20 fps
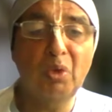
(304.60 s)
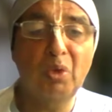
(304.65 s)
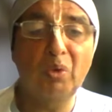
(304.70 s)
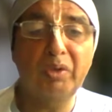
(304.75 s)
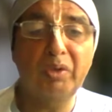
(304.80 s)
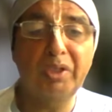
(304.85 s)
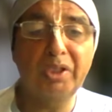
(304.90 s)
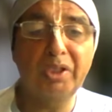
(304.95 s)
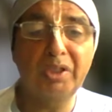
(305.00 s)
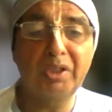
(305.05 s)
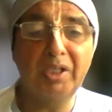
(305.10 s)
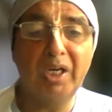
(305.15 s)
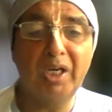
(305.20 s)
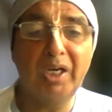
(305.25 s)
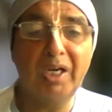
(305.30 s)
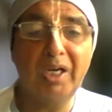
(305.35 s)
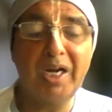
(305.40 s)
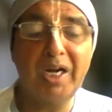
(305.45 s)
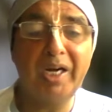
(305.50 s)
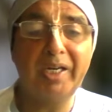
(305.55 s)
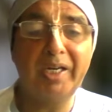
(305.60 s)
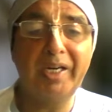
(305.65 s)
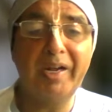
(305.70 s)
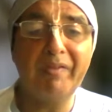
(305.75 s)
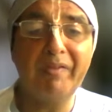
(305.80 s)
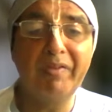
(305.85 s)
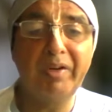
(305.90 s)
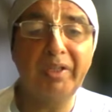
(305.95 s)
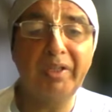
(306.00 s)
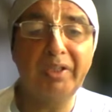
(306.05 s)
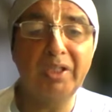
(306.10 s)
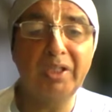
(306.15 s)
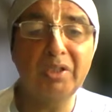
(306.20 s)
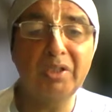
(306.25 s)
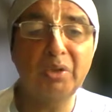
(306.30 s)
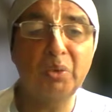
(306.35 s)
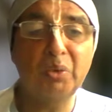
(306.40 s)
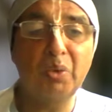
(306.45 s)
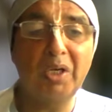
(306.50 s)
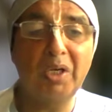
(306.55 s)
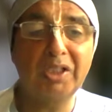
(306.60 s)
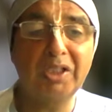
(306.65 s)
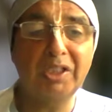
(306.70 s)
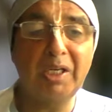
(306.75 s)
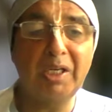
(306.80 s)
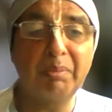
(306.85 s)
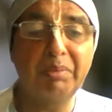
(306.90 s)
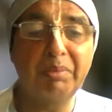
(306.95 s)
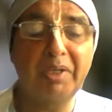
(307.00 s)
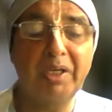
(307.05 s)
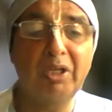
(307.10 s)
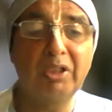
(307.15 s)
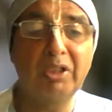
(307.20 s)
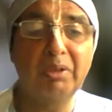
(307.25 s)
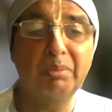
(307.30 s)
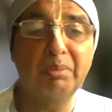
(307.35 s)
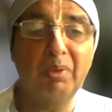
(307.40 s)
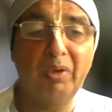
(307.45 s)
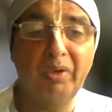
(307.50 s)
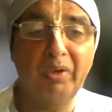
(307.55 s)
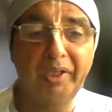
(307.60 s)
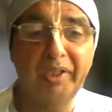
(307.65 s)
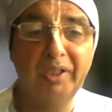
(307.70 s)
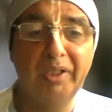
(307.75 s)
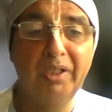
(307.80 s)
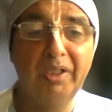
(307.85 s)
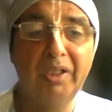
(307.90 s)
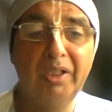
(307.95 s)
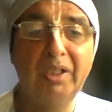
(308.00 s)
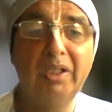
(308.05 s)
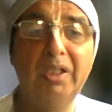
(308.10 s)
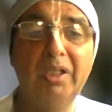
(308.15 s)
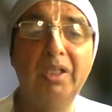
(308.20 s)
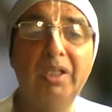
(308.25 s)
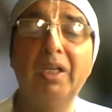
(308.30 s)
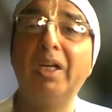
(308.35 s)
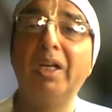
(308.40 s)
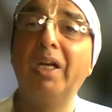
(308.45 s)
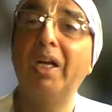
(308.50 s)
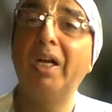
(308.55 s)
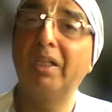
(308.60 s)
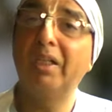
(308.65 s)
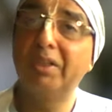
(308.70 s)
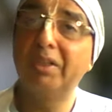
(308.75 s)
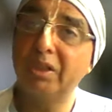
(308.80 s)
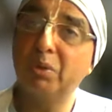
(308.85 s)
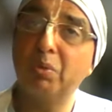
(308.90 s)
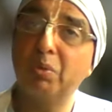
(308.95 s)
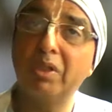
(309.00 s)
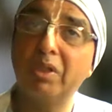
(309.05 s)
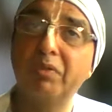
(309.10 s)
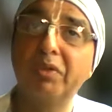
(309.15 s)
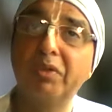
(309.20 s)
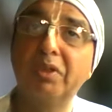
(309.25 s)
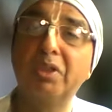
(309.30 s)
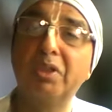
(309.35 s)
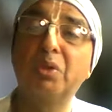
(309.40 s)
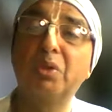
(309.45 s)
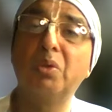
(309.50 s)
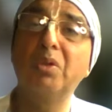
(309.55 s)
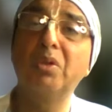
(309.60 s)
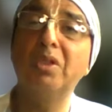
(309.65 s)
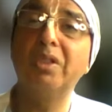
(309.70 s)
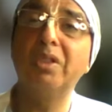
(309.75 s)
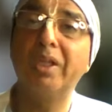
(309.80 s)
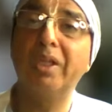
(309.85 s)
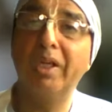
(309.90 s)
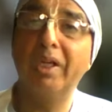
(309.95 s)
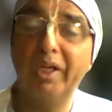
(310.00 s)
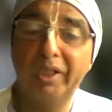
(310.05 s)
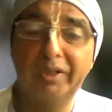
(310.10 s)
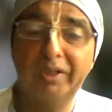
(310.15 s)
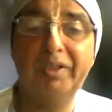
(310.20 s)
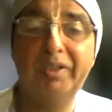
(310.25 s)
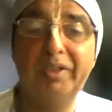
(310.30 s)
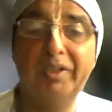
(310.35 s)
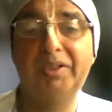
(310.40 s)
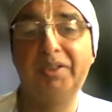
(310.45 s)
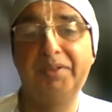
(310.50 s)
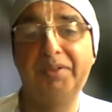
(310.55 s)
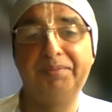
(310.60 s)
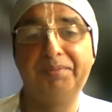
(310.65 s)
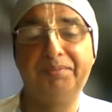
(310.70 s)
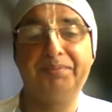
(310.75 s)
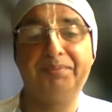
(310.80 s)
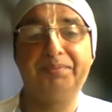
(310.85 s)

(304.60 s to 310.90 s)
to Lord Krishna and never returns to accept another body. And this was Vritasu's interest.